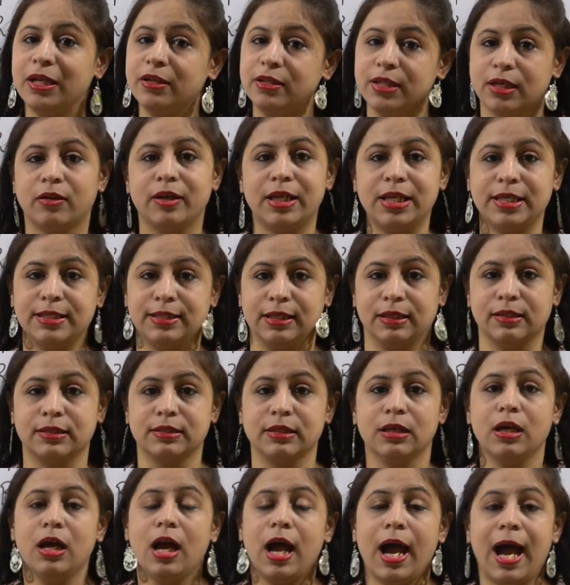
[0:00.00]

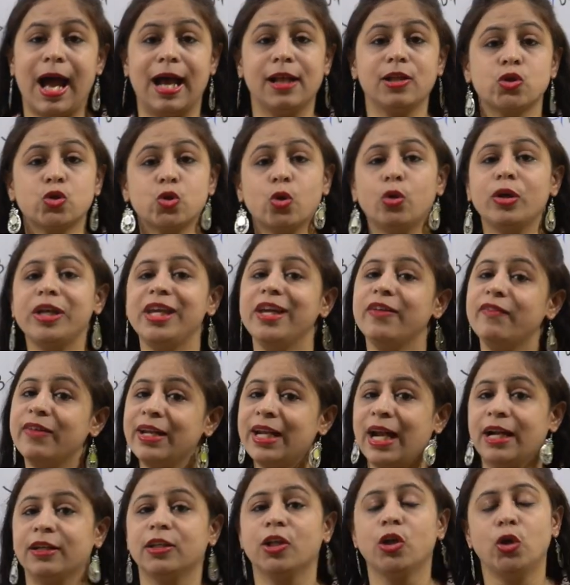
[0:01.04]
decreases, and so
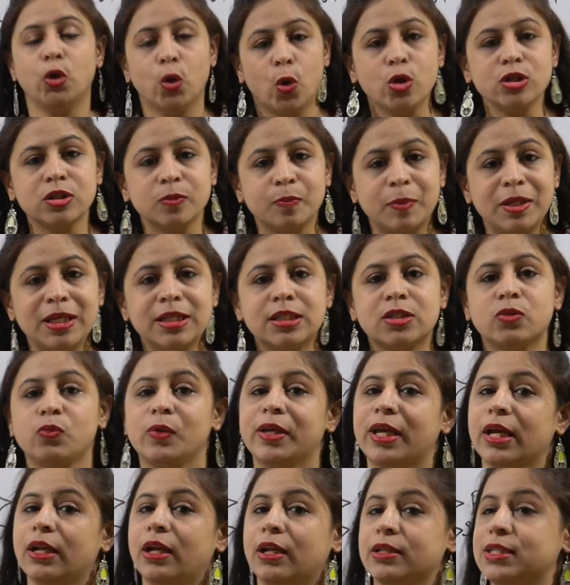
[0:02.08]
even at the low speeds
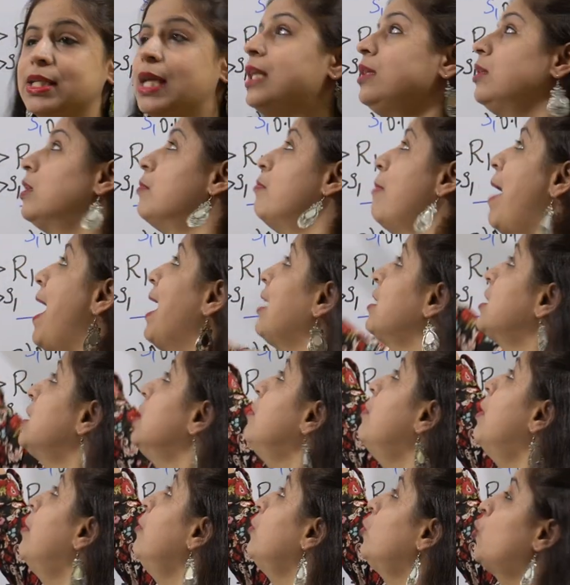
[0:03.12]
we can attain the
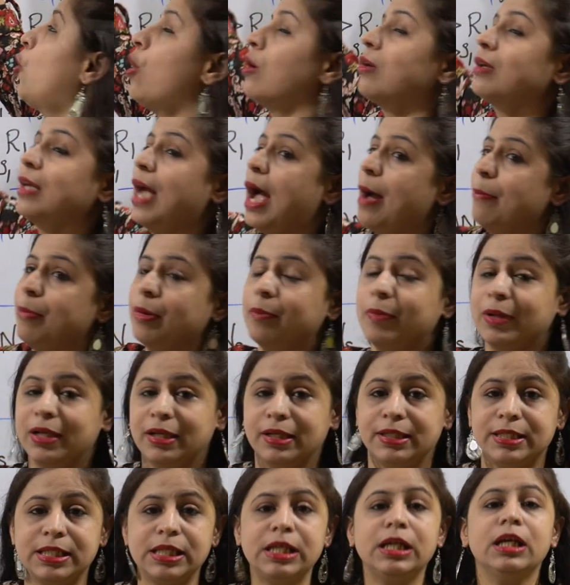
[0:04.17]
maximum torque
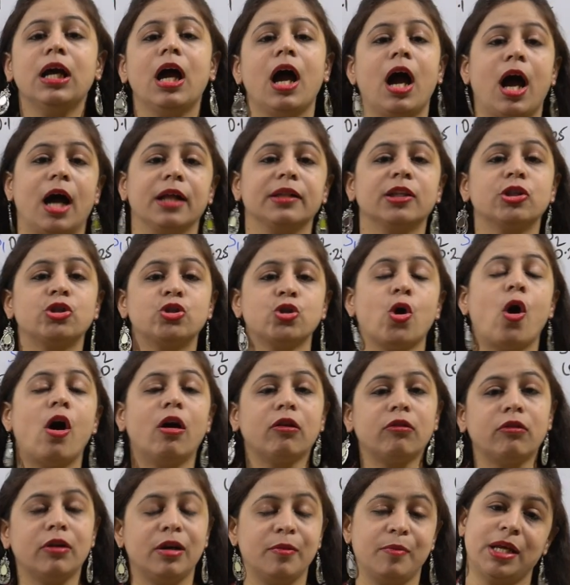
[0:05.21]
capability and the
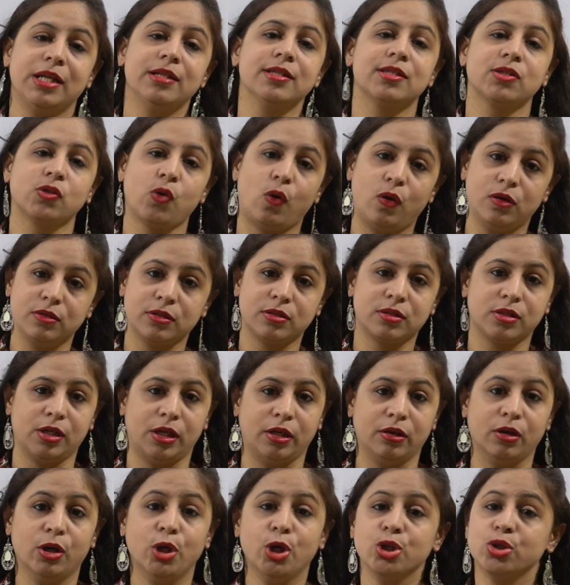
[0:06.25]
torque remains
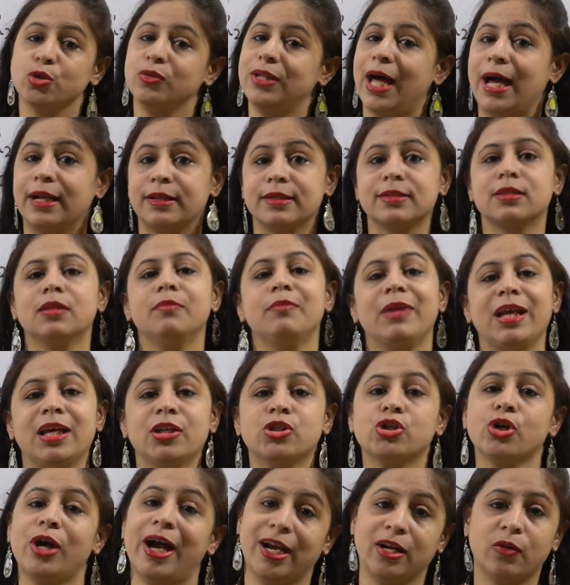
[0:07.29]
constant. So that is the
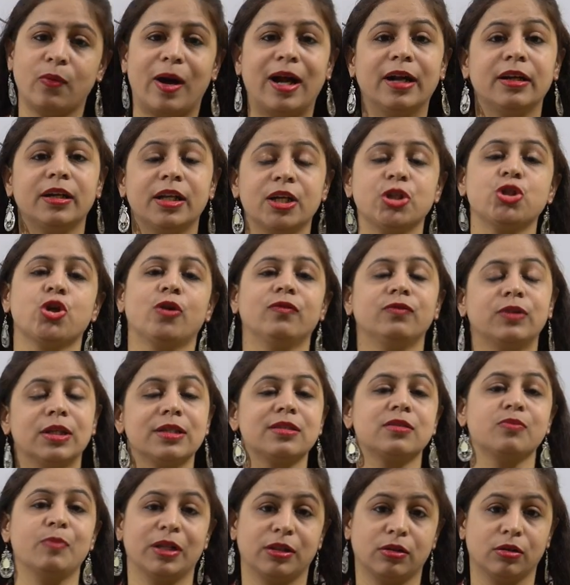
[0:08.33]
major advantage of
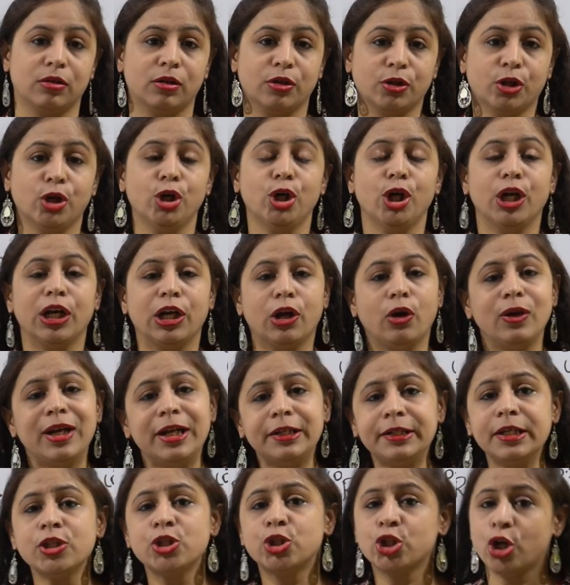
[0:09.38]
this method. Now
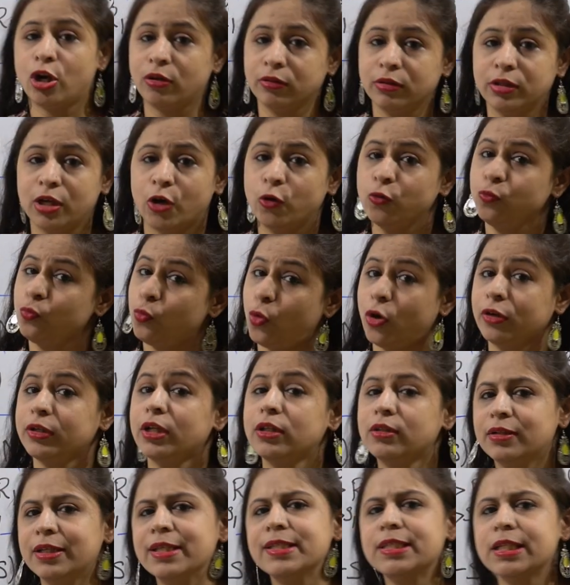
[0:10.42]
let us jot down what
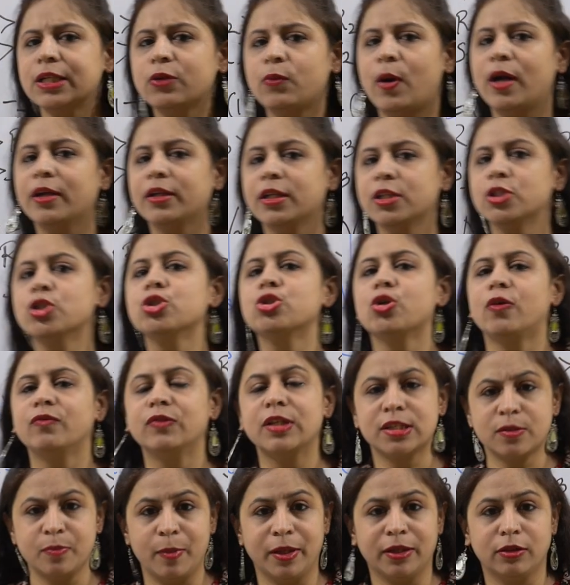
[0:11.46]
are the disadvantages of
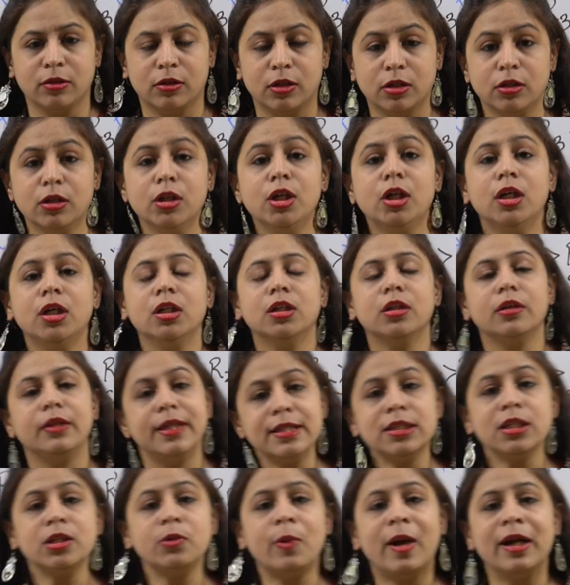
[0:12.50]
this method. The
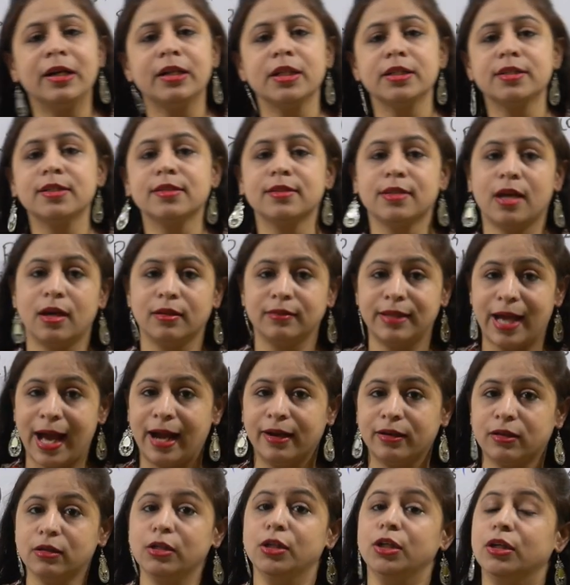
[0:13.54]
disadvantages are
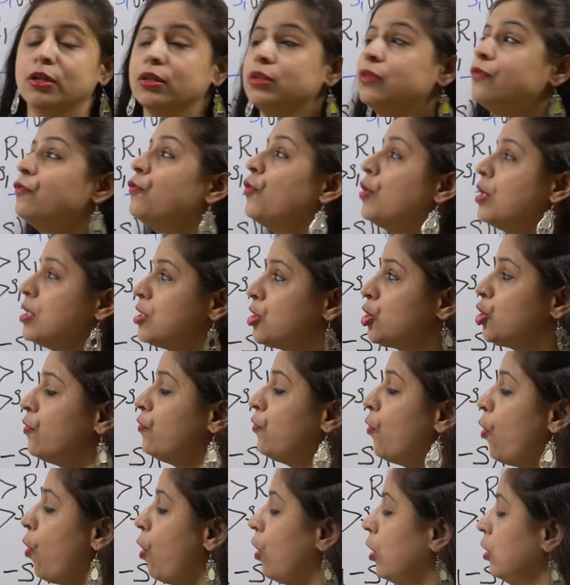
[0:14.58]
that, first
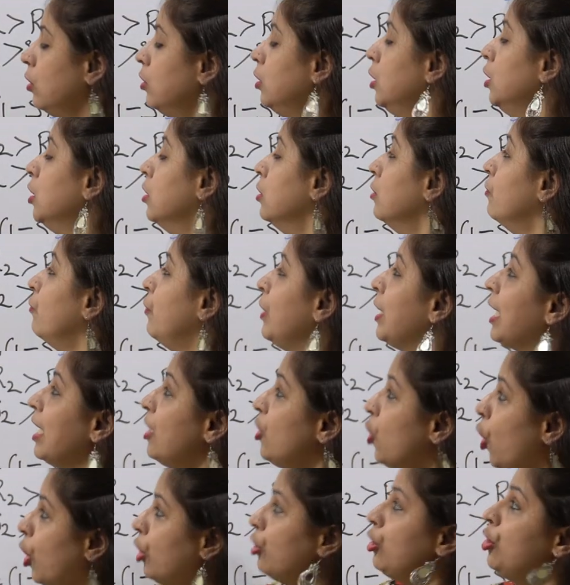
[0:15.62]
of all, we
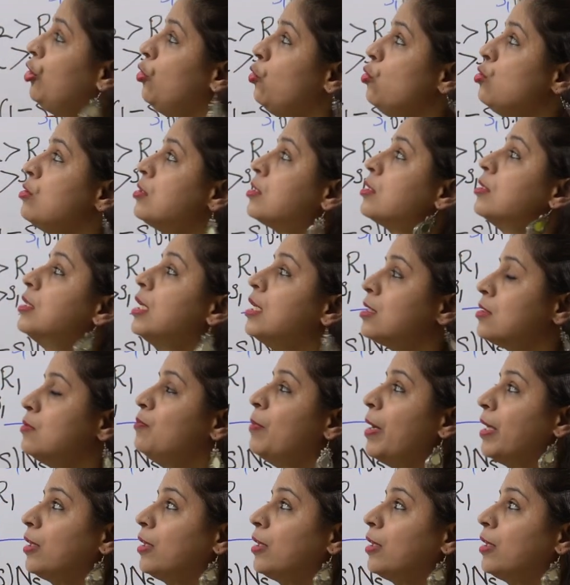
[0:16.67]
cannot use this